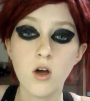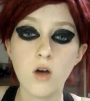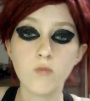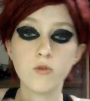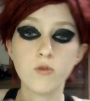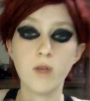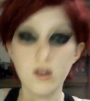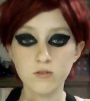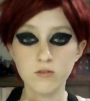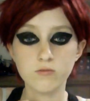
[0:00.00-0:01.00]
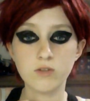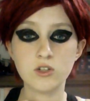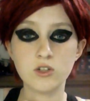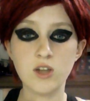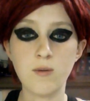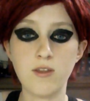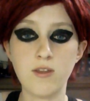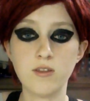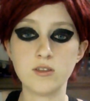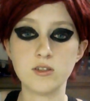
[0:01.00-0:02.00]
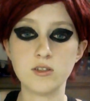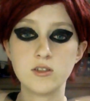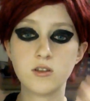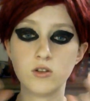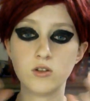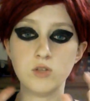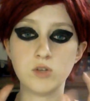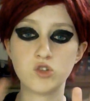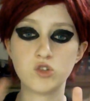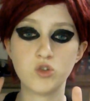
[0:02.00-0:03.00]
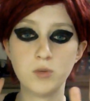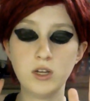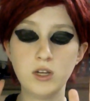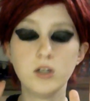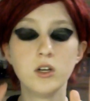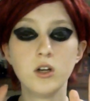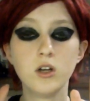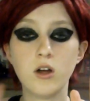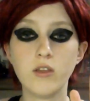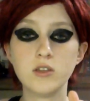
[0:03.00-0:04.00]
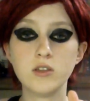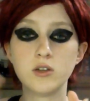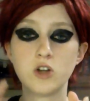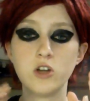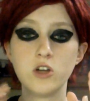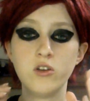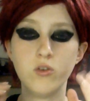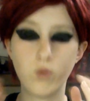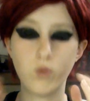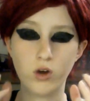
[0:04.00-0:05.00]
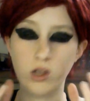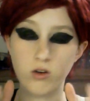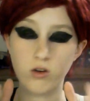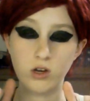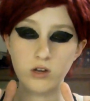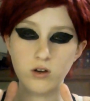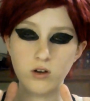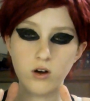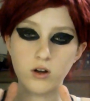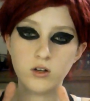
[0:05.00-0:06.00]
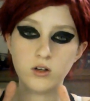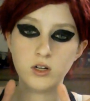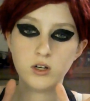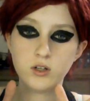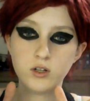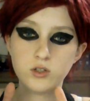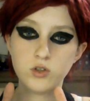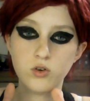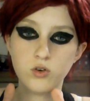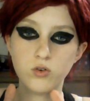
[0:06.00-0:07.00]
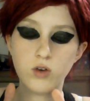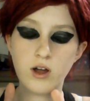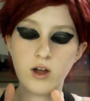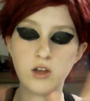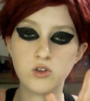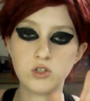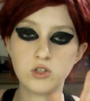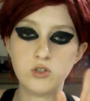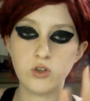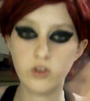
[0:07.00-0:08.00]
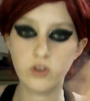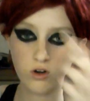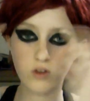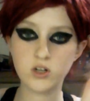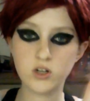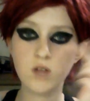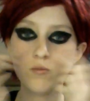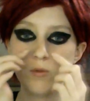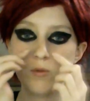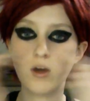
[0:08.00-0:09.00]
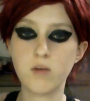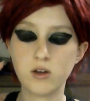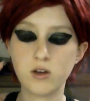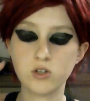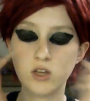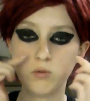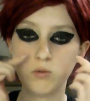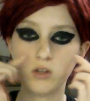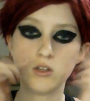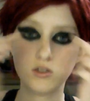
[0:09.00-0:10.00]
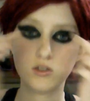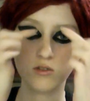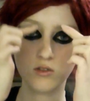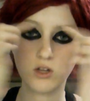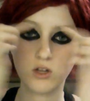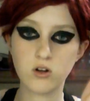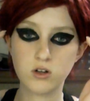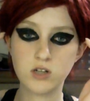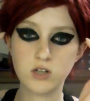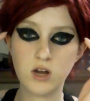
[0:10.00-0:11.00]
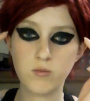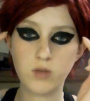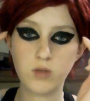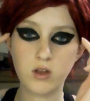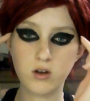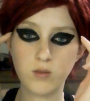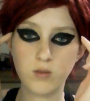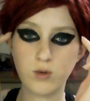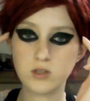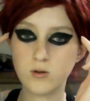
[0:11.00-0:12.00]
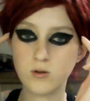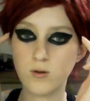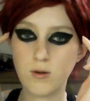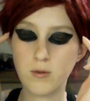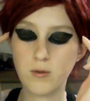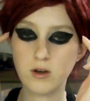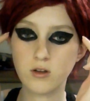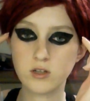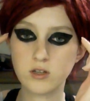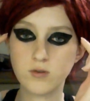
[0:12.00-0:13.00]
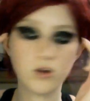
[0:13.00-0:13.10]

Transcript: For my face shape I think this is a little too much for me, unless I was trying to do more angry Gaara. So I usually do it thinner on the top. The bottom I usually keep like this, thinner on top, and the points don't go out really as far.